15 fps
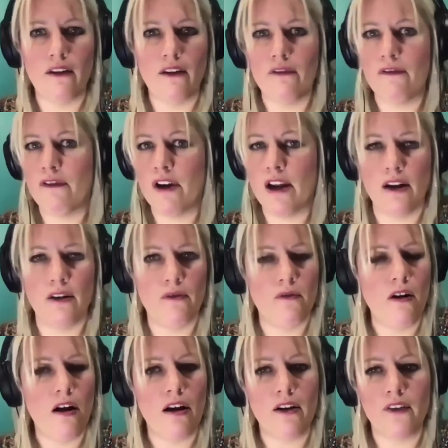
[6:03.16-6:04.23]
a freaking
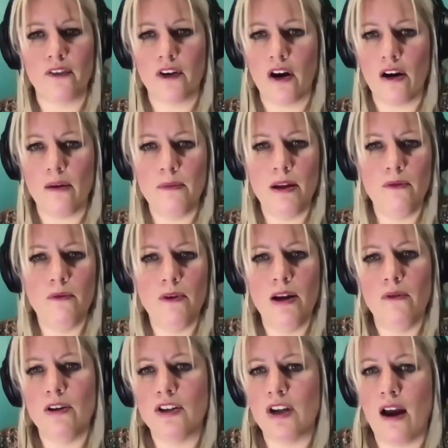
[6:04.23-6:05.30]
rock star. I mean,
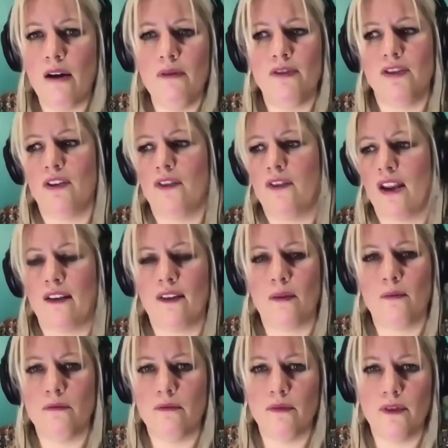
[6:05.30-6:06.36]
I was just like
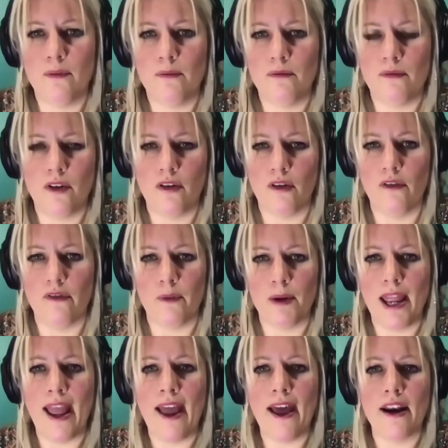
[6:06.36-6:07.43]
some girl from
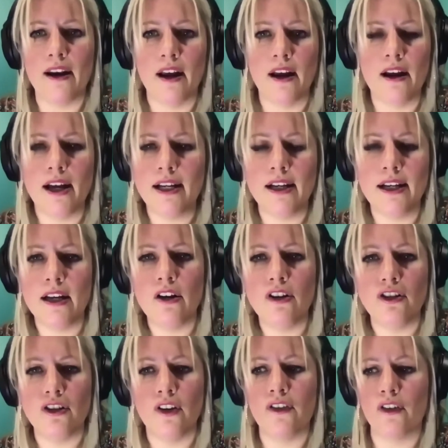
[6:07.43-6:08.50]
Canada. I
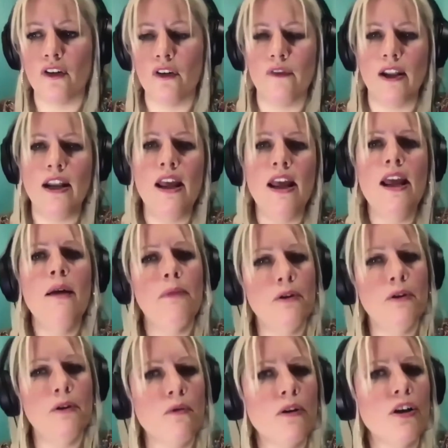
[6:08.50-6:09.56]
didn't deserve it,
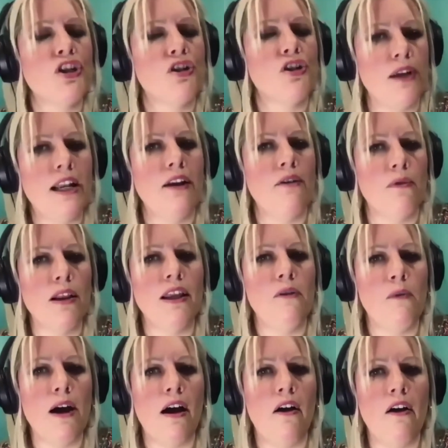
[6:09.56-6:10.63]
but we're treated really
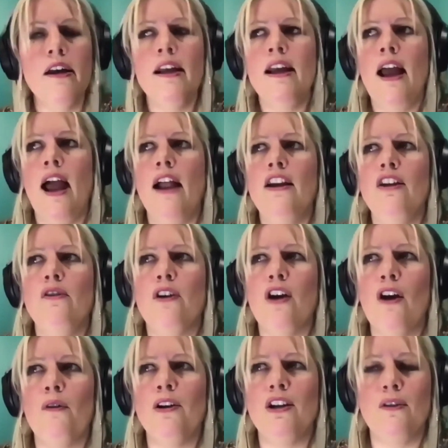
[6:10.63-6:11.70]
well. And you
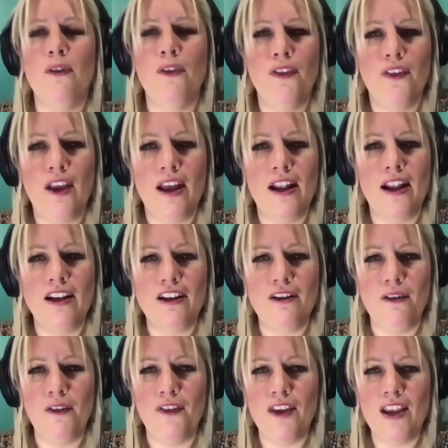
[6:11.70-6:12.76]
go and you sit and
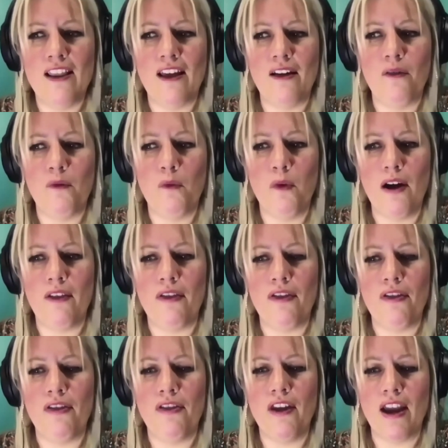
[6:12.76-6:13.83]
you see that what
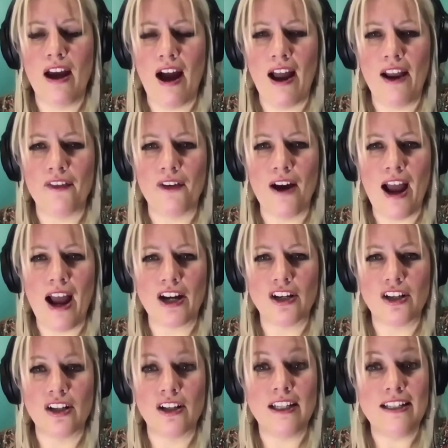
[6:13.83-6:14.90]
the guys are
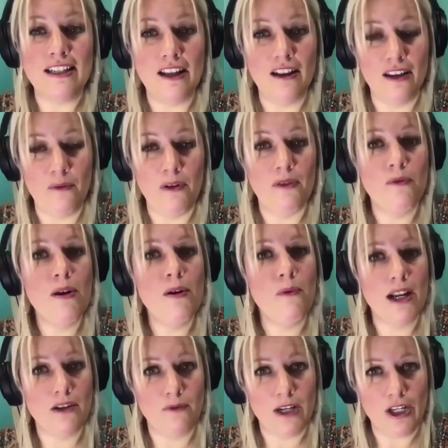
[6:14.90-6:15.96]
actually dealing with. We
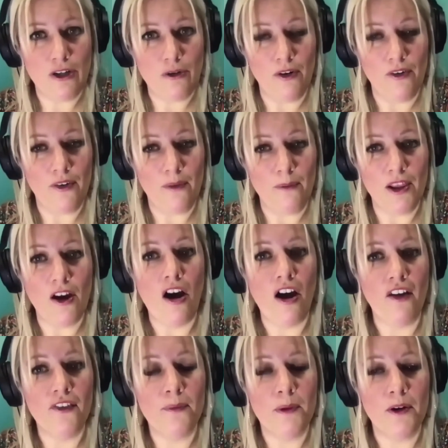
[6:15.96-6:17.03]
went and we toured some of the
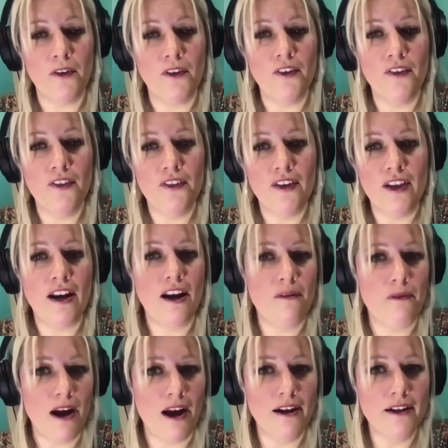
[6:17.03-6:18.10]
hospitals in
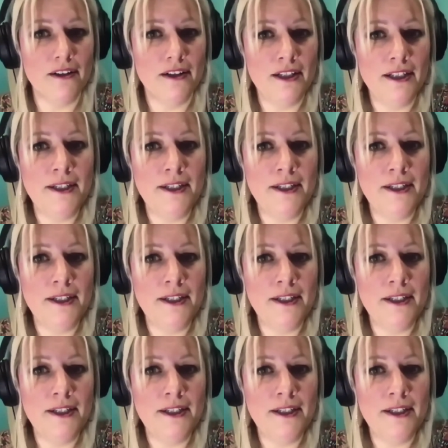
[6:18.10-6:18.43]
Iraq,